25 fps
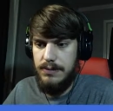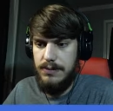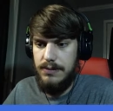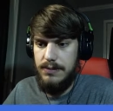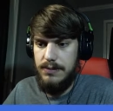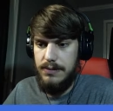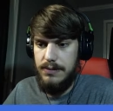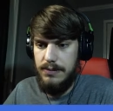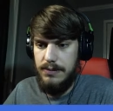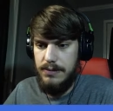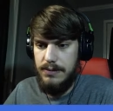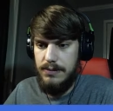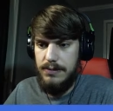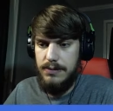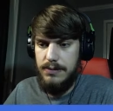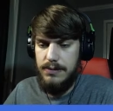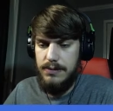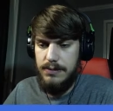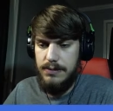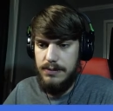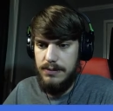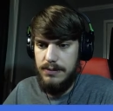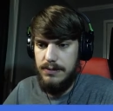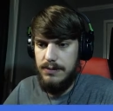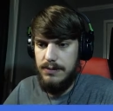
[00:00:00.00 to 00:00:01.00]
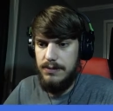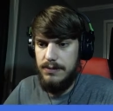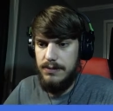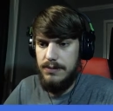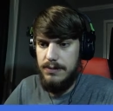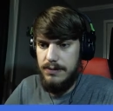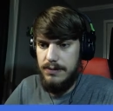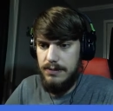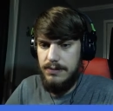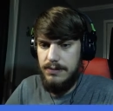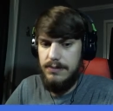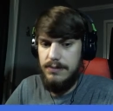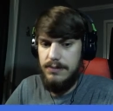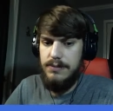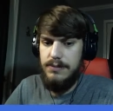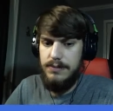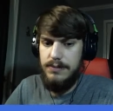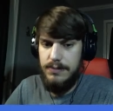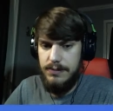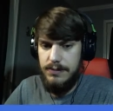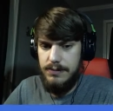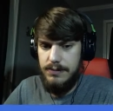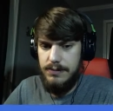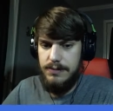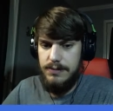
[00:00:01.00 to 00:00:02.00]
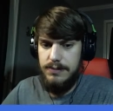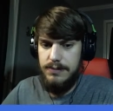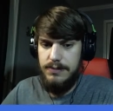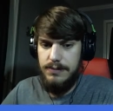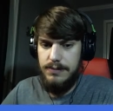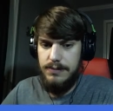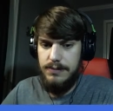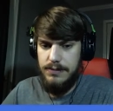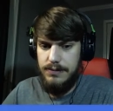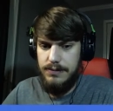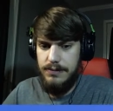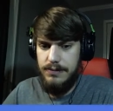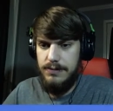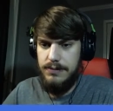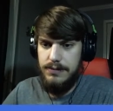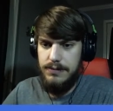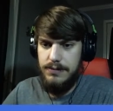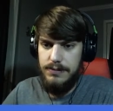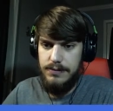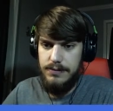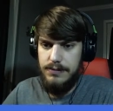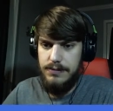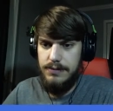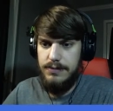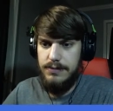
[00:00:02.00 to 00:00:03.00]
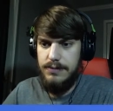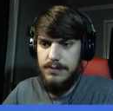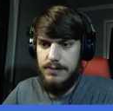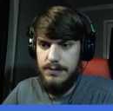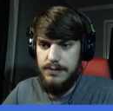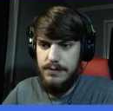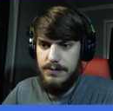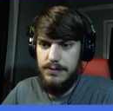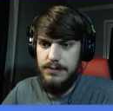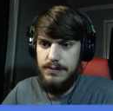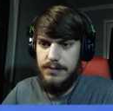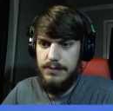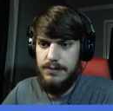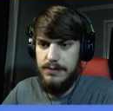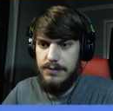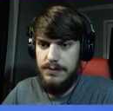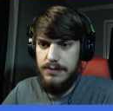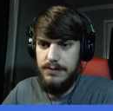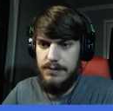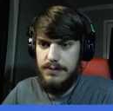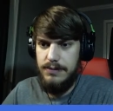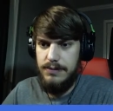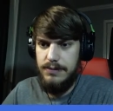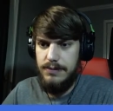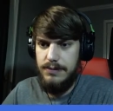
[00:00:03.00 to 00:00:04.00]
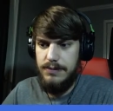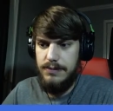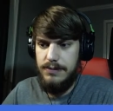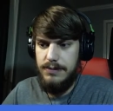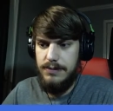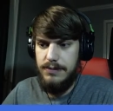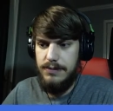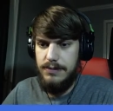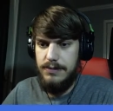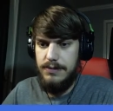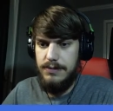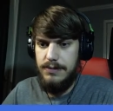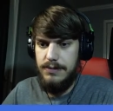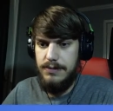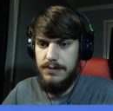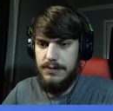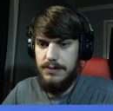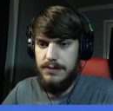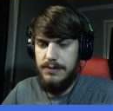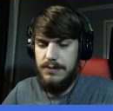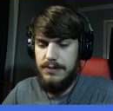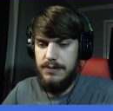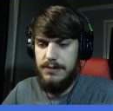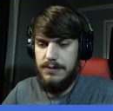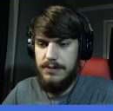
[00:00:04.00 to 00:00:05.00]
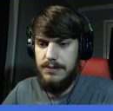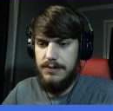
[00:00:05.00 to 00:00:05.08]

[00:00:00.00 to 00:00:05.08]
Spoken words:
(no one is talking)